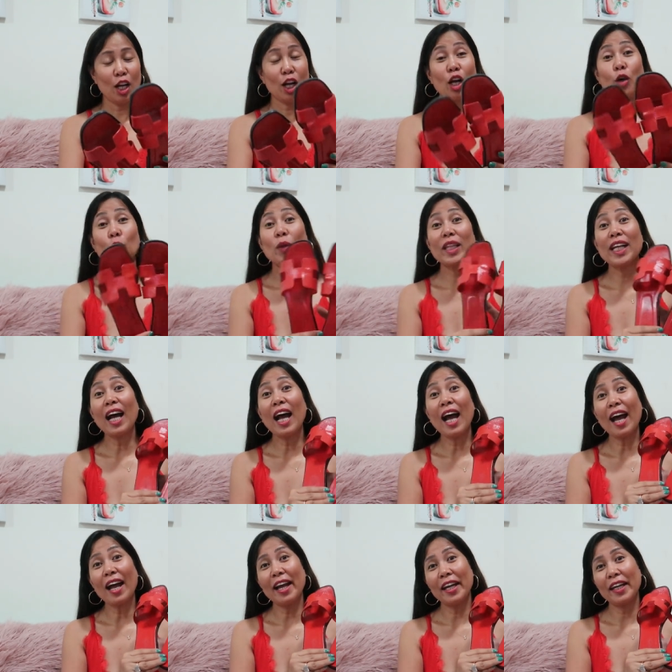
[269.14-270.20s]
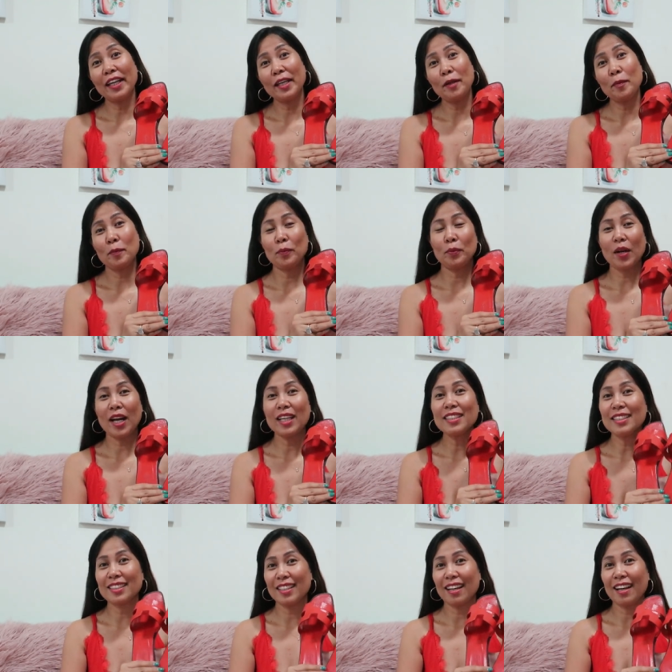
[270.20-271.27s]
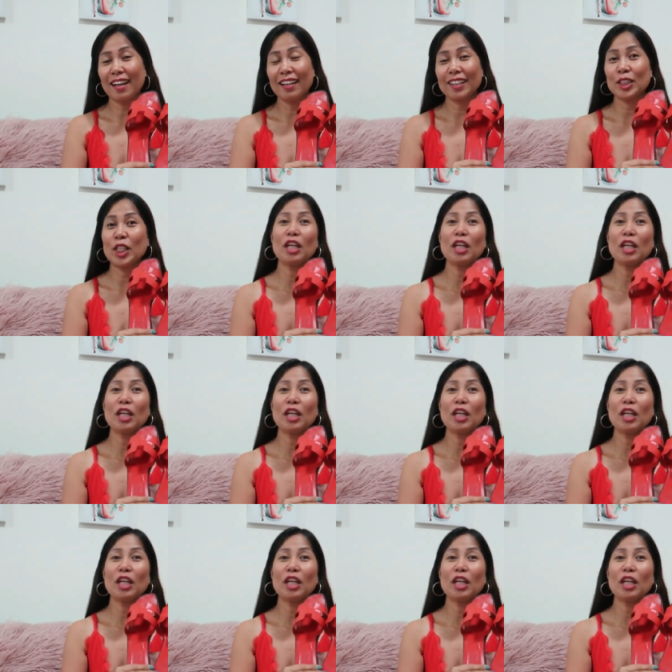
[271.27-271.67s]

uh, with the high price tag,